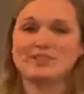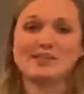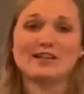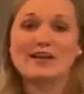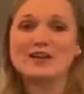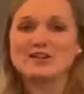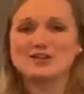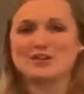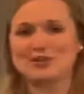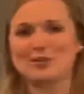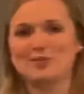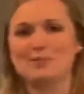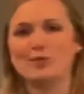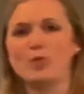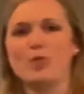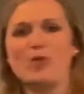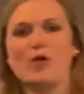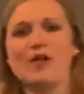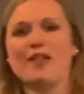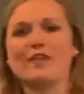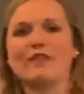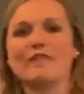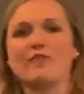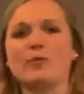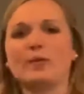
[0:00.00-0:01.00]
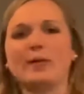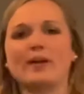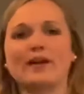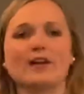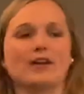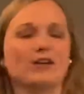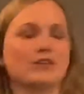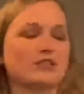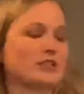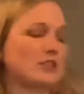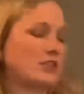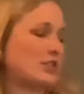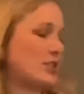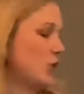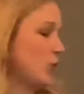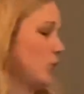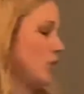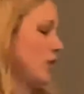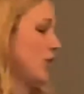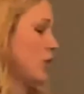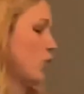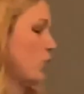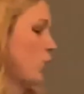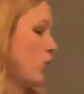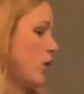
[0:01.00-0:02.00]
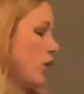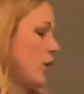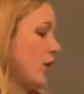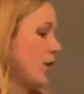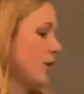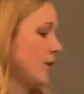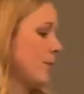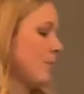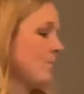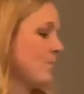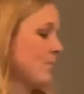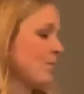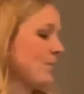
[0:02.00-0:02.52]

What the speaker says: daydreaming while everybody else is doing the work.